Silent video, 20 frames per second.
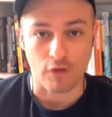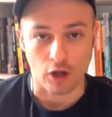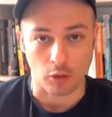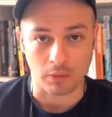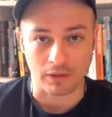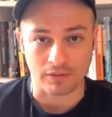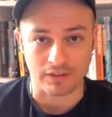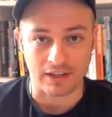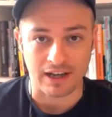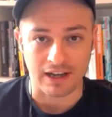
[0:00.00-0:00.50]

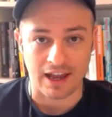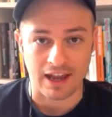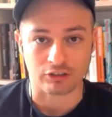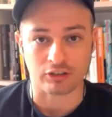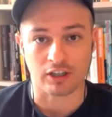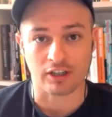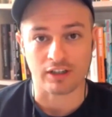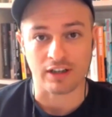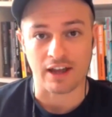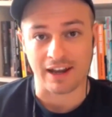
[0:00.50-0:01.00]
following the
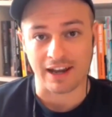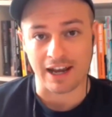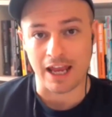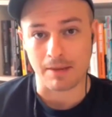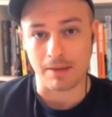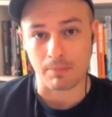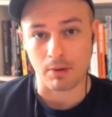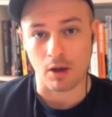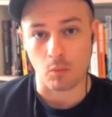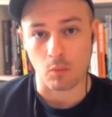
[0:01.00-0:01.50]
election, and
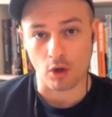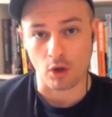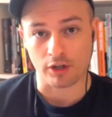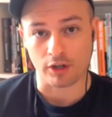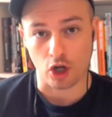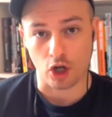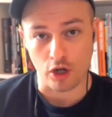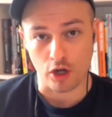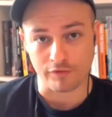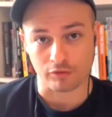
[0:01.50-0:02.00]
Labour won
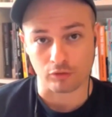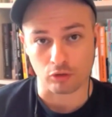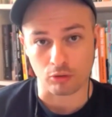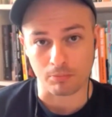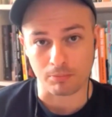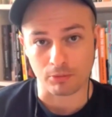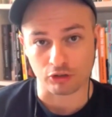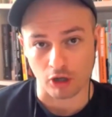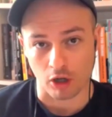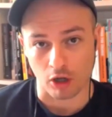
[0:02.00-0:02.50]
an
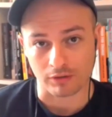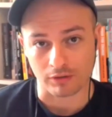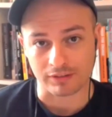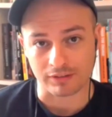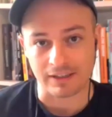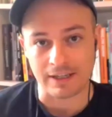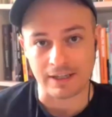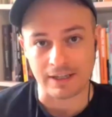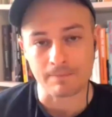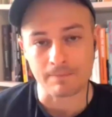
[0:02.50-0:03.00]
overall
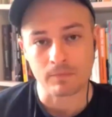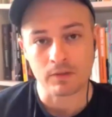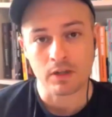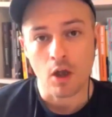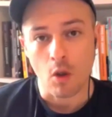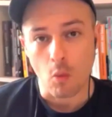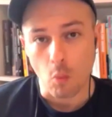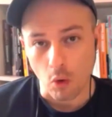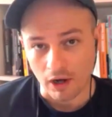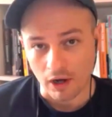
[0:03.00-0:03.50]
majority.
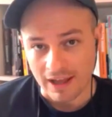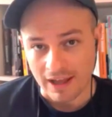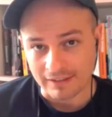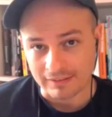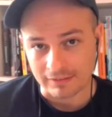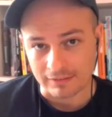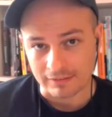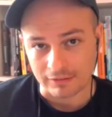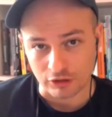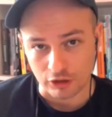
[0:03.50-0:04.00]
What
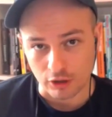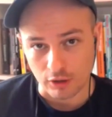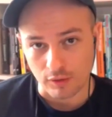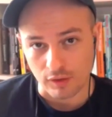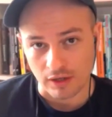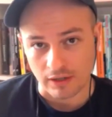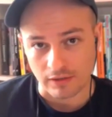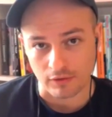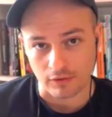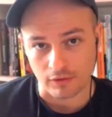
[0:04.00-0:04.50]
lessons do you
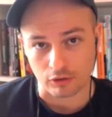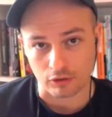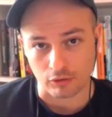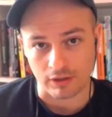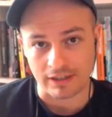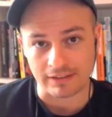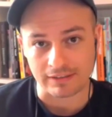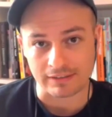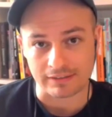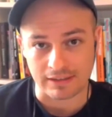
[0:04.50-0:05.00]
think that the
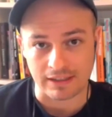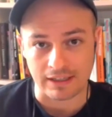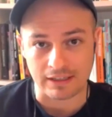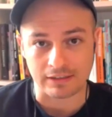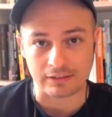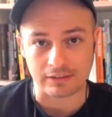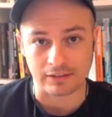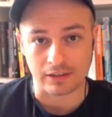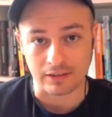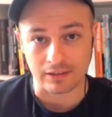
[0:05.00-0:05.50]
Greens
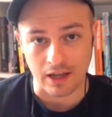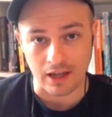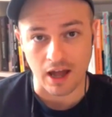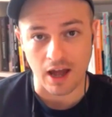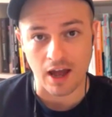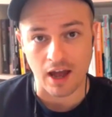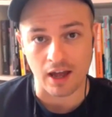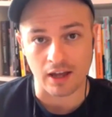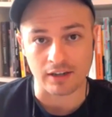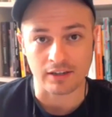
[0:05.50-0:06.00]
need to
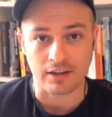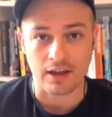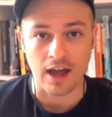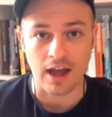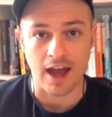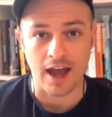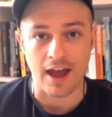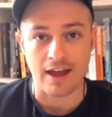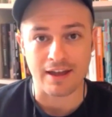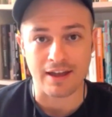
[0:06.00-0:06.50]
learn
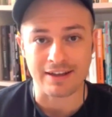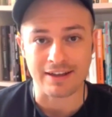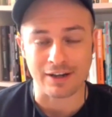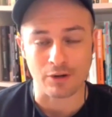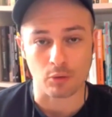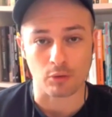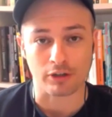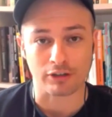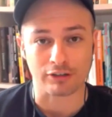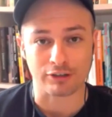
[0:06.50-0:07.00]
in
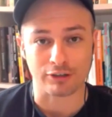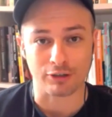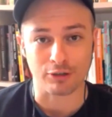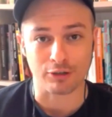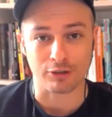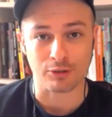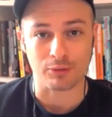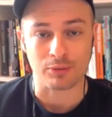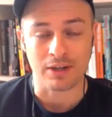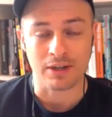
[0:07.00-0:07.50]
order
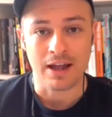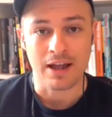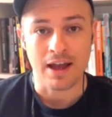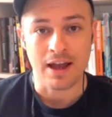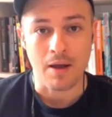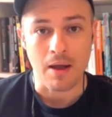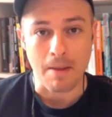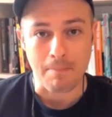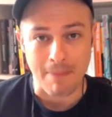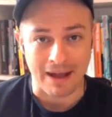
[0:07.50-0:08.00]
to
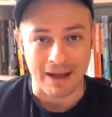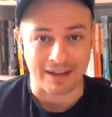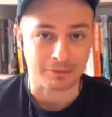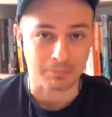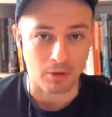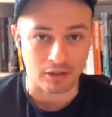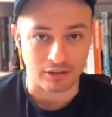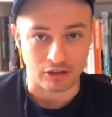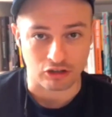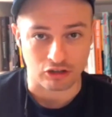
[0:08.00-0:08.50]

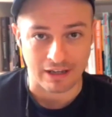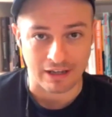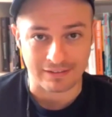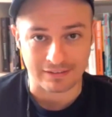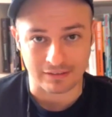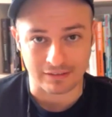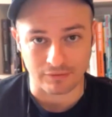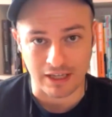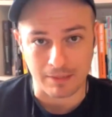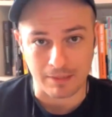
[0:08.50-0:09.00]
maximise the
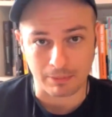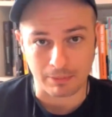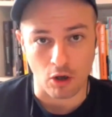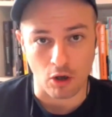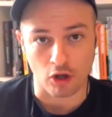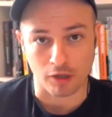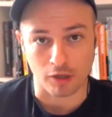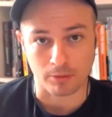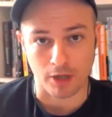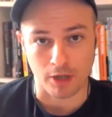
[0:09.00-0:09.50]
chances of keeping
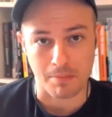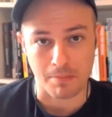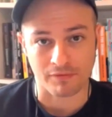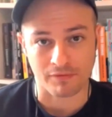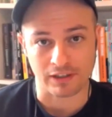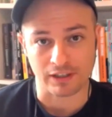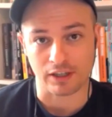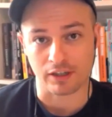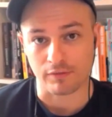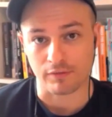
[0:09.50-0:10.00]
hold of Brighton
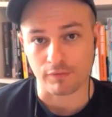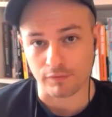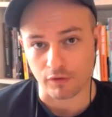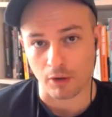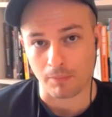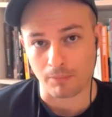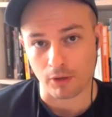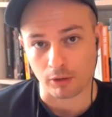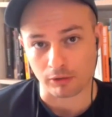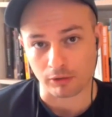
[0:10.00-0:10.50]
Pavilion
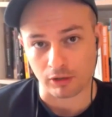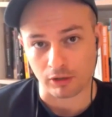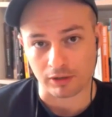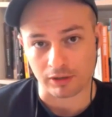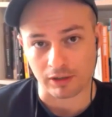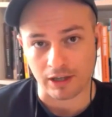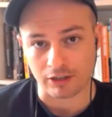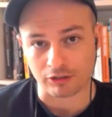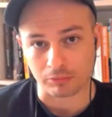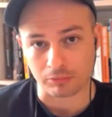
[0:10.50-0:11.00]
from those
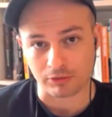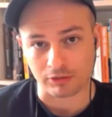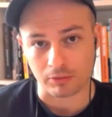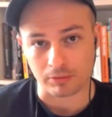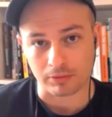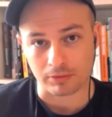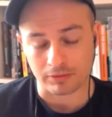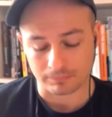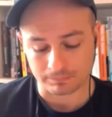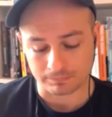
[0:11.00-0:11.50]
local election
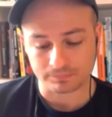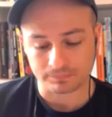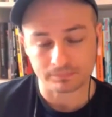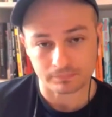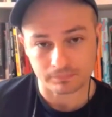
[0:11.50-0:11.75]
results?